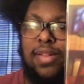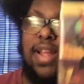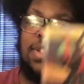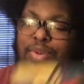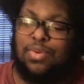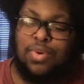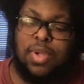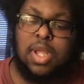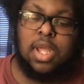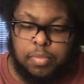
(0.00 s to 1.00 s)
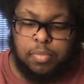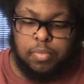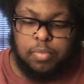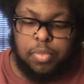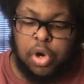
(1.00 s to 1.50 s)
That's cool.
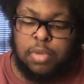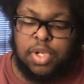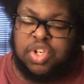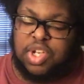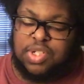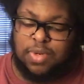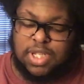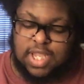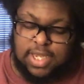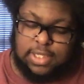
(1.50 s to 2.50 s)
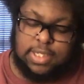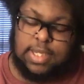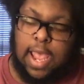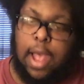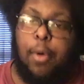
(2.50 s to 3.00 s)
Part of me doesn't want to take these
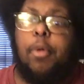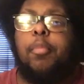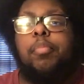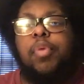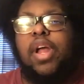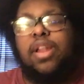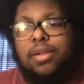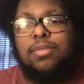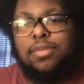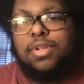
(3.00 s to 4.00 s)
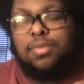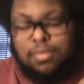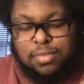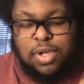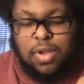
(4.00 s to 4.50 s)
out, but
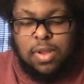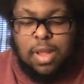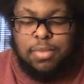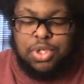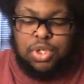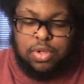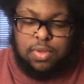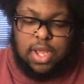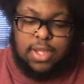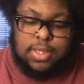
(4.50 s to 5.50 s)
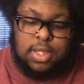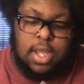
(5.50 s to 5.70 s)
you know what? I'm gonna show you guys.